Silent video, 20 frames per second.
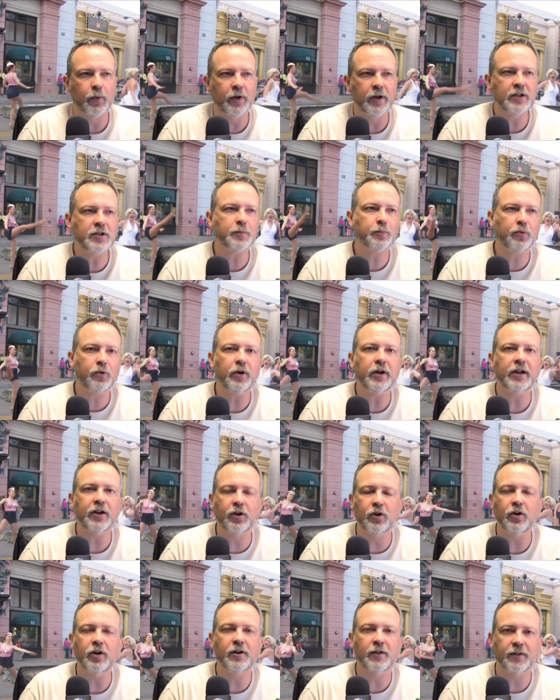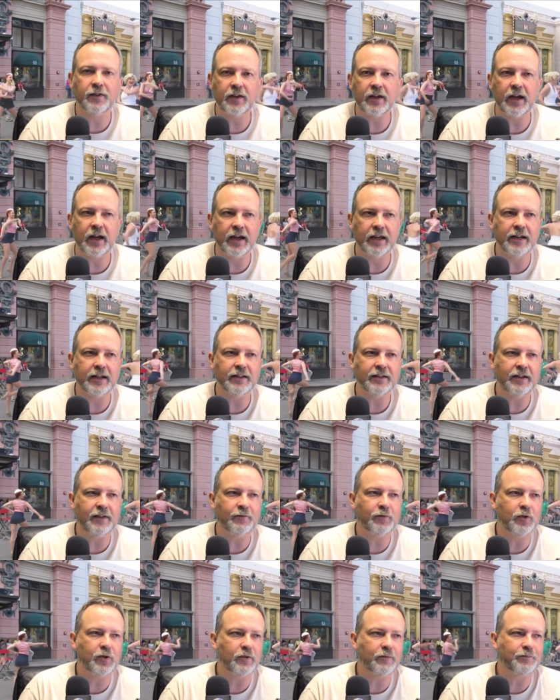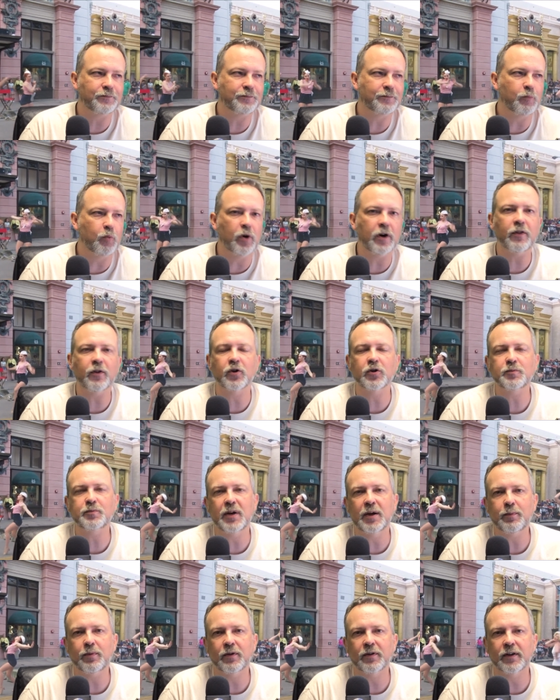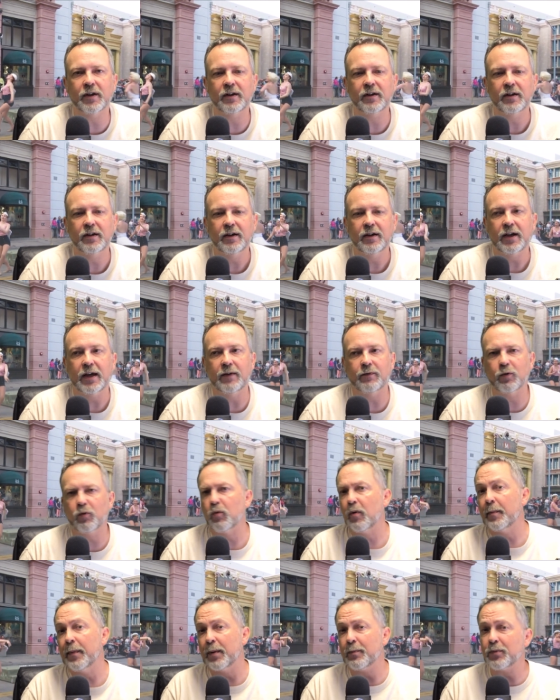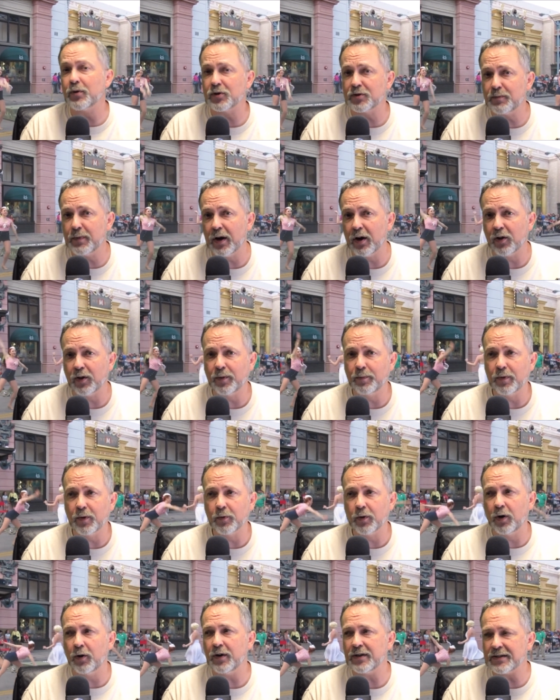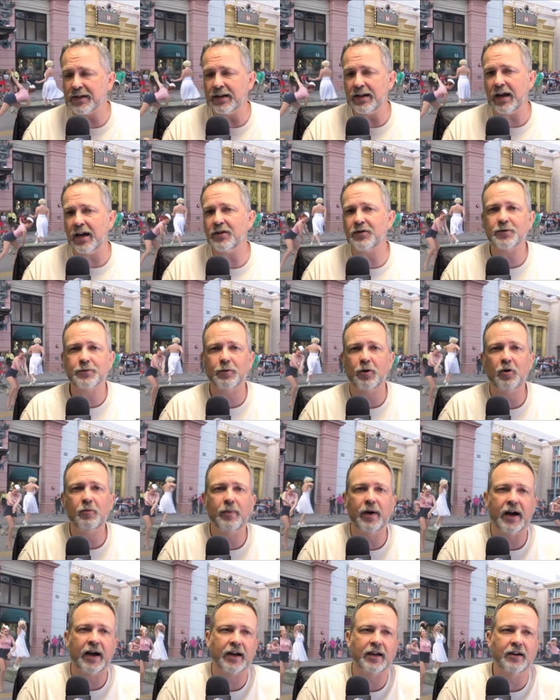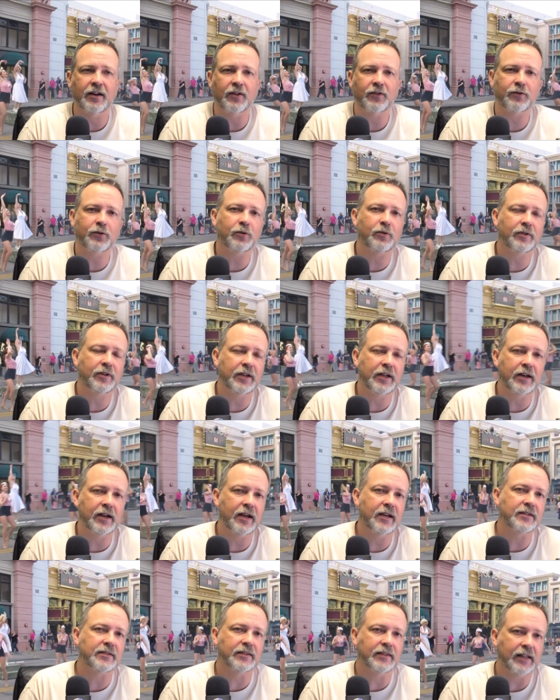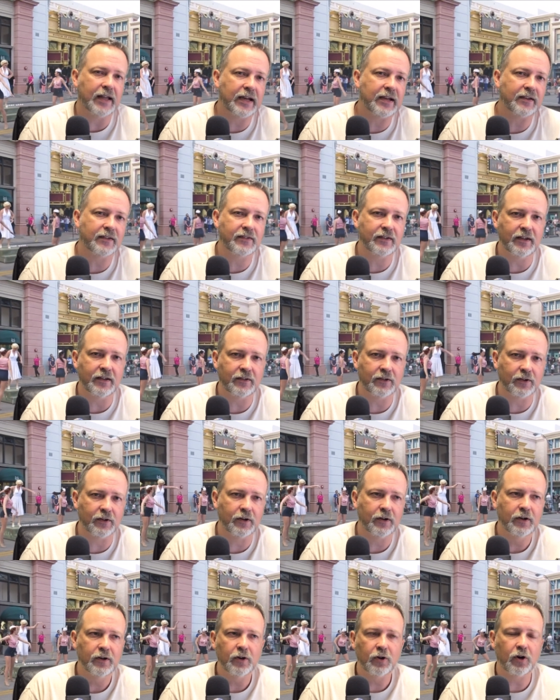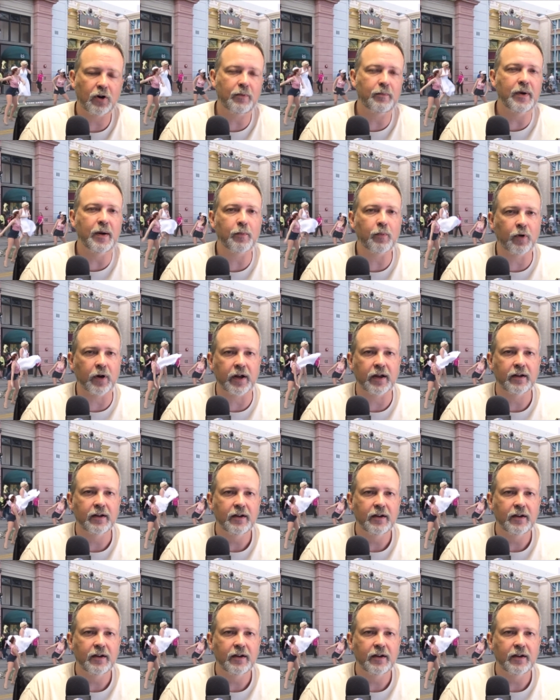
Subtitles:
and it's a pretty good thing. And if you're one of those people that even remembers Marilyn Monroe, it's a nice throwback, and it's certainly a nice legacy to her memory.